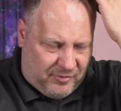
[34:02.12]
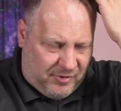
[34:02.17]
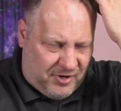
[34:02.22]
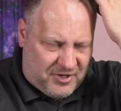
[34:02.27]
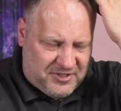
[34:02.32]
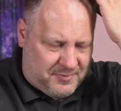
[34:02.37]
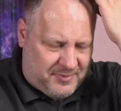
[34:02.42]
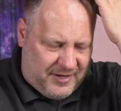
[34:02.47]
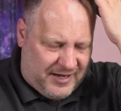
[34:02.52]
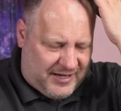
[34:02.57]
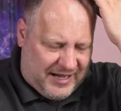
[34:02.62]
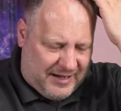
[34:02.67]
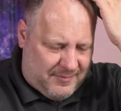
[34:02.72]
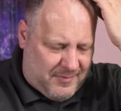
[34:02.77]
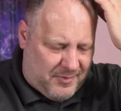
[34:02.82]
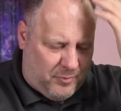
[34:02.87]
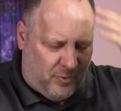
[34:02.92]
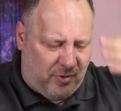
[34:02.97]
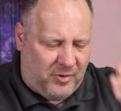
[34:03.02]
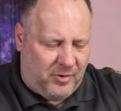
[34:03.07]
across me, I can't
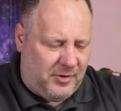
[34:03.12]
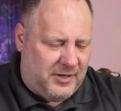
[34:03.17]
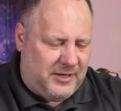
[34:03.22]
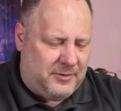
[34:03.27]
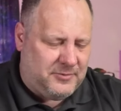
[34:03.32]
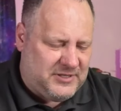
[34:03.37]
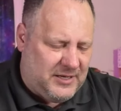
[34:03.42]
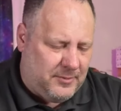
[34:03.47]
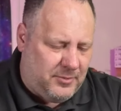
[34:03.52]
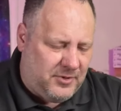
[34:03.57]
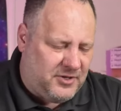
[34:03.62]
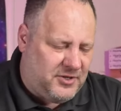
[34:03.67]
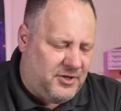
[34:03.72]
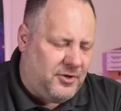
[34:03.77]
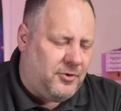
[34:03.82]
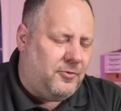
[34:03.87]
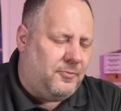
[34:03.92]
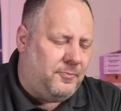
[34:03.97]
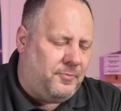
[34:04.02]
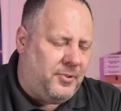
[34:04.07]
remember what all he was able to
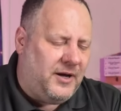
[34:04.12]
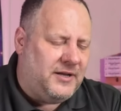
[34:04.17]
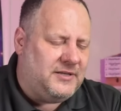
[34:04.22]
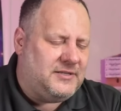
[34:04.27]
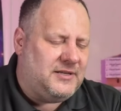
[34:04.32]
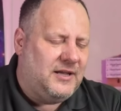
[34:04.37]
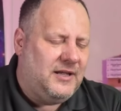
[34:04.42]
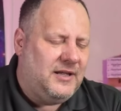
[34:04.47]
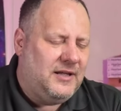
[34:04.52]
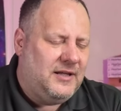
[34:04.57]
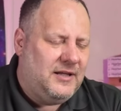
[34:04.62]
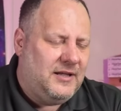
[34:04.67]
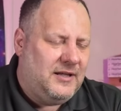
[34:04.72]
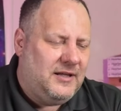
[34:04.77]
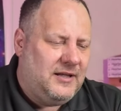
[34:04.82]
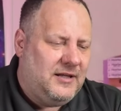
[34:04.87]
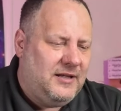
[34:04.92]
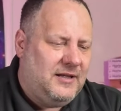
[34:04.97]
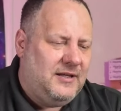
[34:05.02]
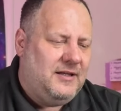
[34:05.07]
do, but
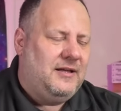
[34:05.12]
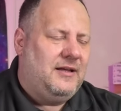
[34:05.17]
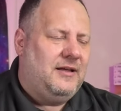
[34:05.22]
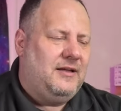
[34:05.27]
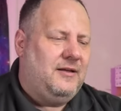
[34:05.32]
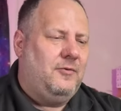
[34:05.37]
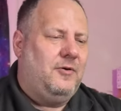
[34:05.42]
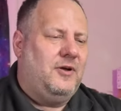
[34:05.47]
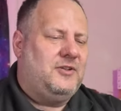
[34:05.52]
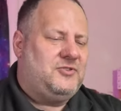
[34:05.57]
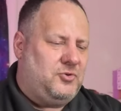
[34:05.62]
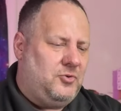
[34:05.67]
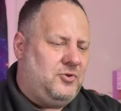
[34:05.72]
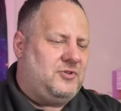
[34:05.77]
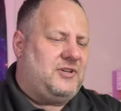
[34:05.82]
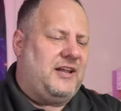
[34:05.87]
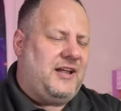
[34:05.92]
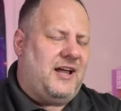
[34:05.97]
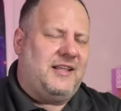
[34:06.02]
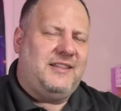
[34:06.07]
as soon
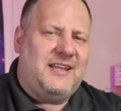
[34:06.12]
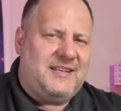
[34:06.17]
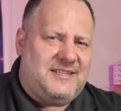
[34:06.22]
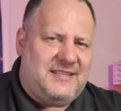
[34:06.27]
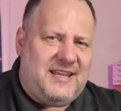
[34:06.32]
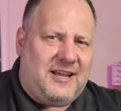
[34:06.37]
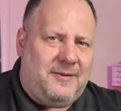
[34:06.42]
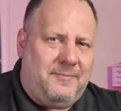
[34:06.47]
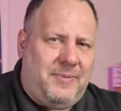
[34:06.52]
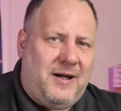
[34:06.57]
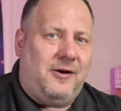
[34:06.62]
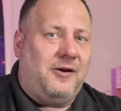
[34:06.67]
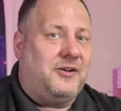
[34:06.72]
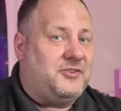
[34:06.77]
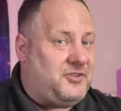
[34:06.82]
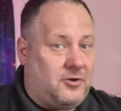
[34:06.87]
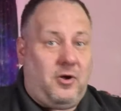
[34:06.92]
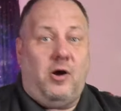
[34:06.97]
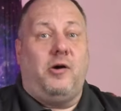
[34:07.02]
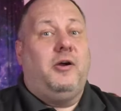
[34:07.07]
as I got that second power, I
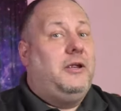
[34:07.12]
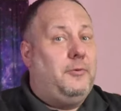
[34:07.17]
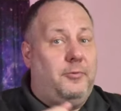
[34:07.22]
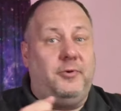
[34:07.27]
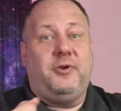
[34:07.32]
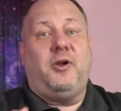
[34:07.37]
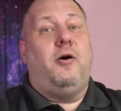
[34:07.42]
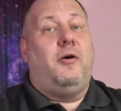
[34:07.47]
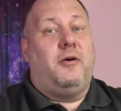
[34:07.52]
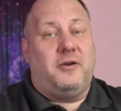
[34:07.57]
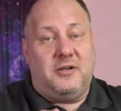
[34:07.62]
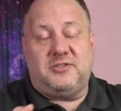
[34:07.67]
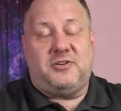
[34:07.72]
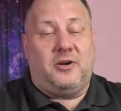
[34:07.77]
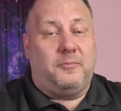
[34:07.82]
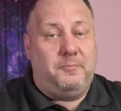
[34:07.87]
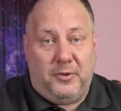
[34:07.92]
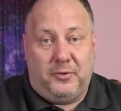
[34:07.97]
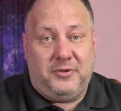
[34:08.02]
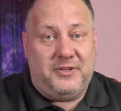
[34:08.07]
was like, oh, here we go. I'm gonna
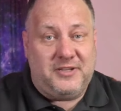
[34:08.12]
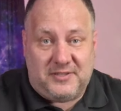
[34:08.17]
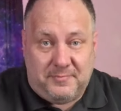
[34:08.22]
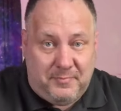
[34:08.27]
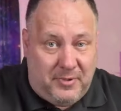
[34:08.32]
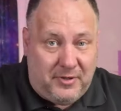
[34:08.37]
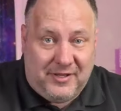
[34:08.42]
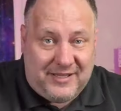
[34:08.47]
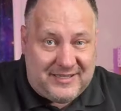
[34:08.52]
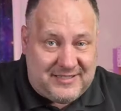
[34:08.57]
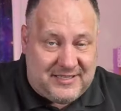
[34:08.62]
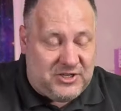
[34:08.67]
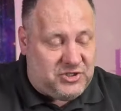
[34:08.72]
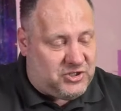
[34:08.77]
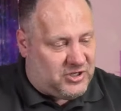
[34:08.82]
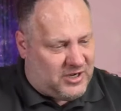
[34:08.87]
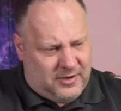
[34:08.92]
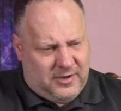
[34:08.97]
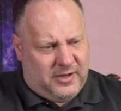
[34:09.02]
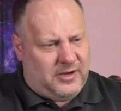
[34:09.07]
start this, building this
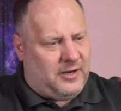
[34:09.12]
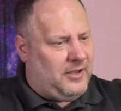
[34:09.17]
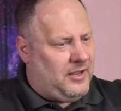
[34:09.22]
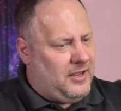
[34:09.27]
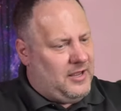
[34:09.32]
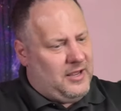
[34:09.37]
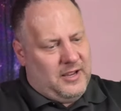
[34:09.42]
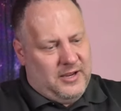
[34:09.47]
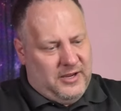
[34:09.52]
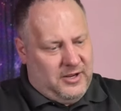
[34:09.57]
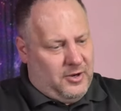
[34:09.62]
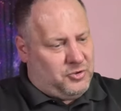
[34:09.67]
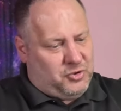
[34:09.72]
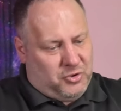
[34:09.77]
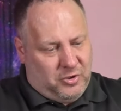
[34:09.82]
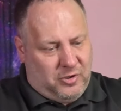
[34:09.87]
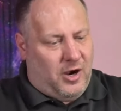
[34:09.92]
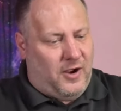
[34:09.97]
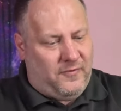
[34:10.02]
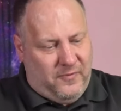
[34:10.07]
engine. I'm gonna, you know,
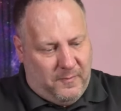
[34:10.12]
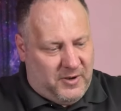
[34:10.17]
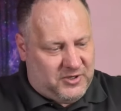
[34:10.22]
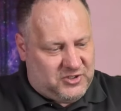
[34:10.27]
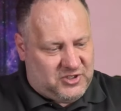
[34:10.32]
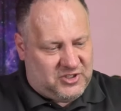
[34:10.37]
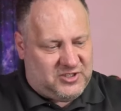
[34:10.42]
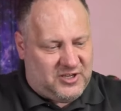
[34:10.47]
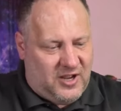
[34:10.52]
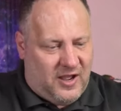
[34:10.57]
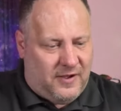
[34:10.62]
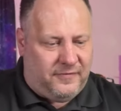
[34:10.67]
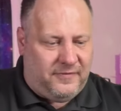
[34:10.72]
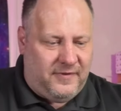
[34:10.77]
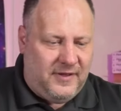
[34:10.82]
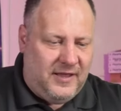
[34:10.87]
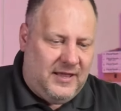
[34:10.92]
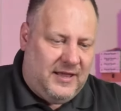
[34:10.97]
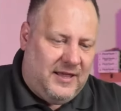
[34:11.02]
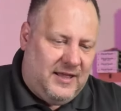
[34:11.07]
trigger off a bunch of
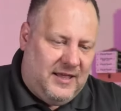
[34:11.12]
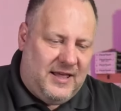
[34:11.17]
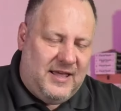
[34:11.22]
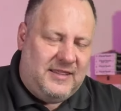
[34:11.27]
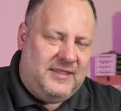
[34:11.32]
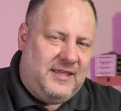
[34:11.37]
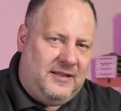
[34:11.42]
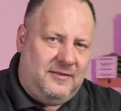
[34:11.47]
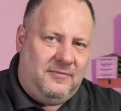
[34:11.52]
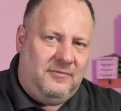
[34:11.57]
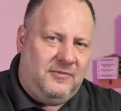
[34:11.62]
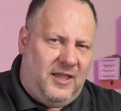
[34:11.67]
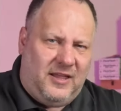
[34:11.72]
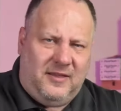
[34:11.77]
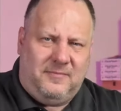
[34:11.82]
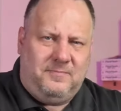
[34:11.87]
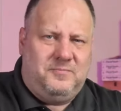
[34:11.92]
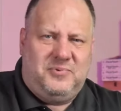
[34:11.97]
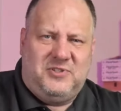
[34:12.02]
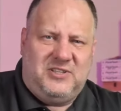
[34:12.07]
stuff. And then
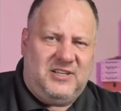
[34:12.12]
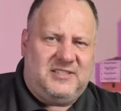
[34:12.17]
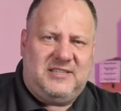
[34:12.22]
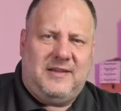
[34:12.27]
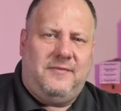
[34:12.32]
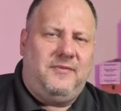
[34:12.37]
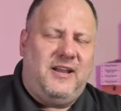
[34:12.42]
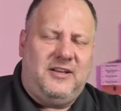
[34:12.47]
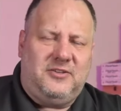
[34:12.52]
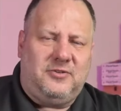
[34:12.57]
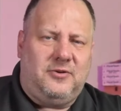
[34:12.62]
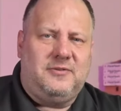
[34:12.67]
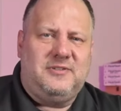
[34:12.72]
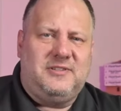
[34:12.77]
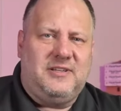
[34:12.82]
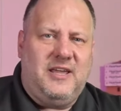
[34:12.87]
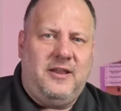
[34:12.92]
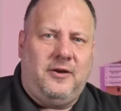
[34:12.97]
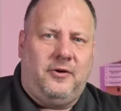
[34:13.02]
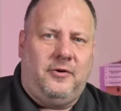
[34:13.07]
like six, seven, eight
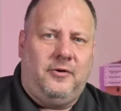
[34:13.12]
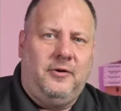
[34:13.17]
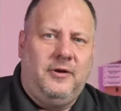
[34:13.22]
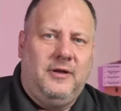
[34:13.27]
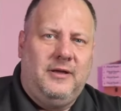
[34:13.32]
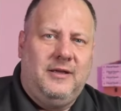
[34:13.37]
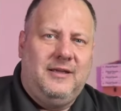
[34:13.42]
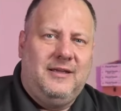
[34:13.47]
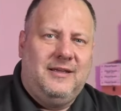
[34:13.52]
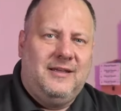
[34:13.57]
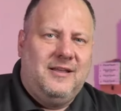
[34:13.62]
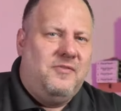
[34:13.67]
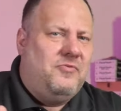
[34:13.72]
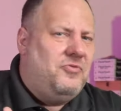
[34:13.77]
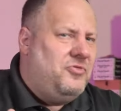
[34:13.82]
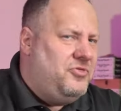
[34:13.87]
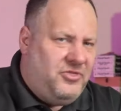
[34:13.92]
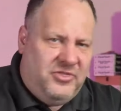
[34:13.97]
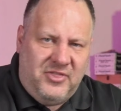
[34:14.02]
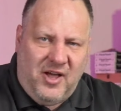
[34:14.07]
turns later,
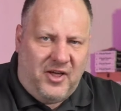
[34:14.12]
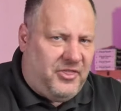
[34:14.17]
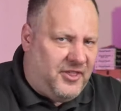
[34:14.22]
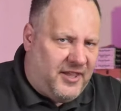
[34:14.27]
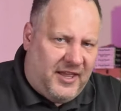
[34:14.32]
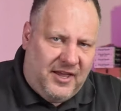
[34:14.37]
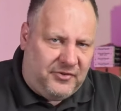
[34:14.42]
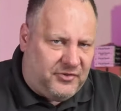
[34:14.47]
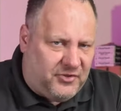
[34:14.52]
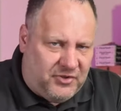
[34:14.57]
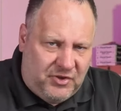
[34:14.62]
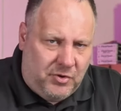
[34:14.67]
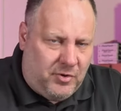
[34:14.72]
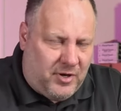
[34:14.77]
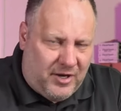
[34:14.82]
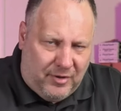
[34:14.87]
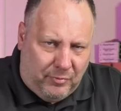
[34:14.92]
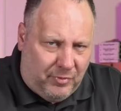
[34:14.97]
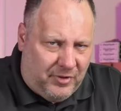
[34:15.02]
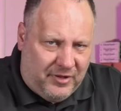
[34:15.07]
nothing else new
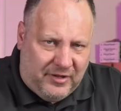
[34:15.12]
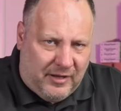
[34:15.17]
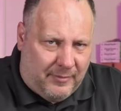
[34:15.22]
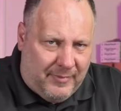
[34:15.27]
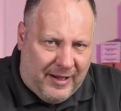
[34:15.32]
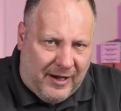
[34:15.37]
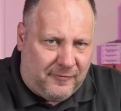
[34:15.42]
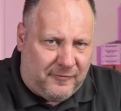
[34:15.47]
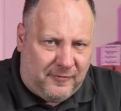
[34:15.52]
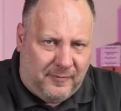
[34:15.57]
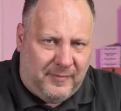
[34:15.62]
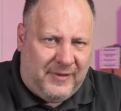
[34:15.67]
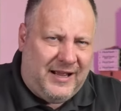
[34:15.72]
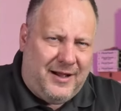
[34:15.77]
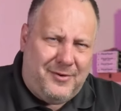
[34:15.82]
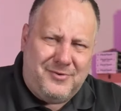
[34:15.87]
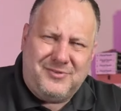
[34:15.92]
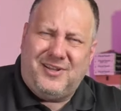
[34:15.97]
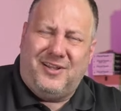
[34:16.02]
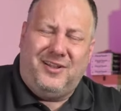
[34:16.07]
had really come out from me.
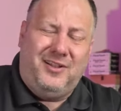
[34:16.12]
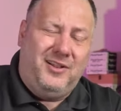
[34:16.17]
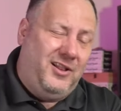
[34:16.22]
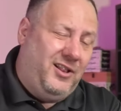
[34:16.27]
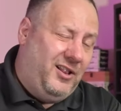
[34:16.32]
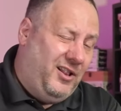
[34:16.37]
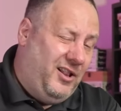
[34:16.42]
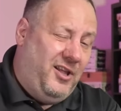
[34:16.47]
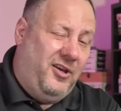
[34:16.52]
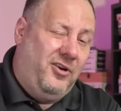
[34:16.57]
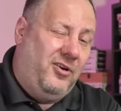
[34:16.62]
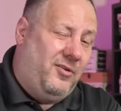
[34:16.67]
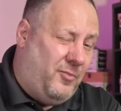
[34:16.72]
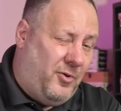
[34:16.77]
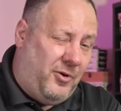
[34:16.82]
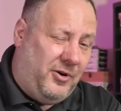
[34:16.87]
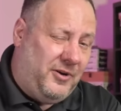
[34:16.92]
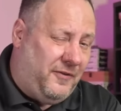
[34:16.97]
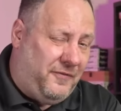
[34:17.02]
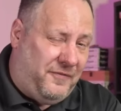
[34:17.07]
I was a little
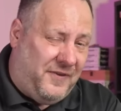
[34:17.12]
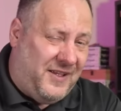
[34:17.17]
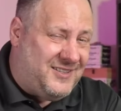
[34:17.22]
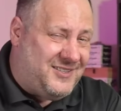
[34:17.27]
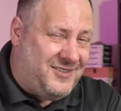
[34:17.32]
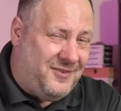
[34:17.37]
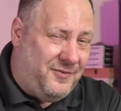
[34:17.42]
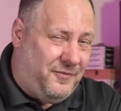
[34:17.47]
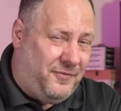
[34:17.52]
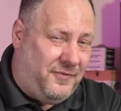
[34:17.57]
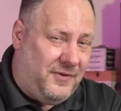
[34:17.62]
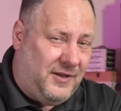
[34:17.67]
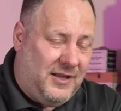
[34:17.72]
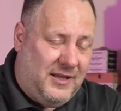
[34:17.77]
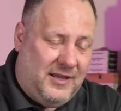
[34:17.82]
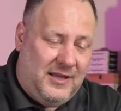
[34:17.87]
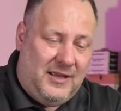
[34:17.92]
more defensive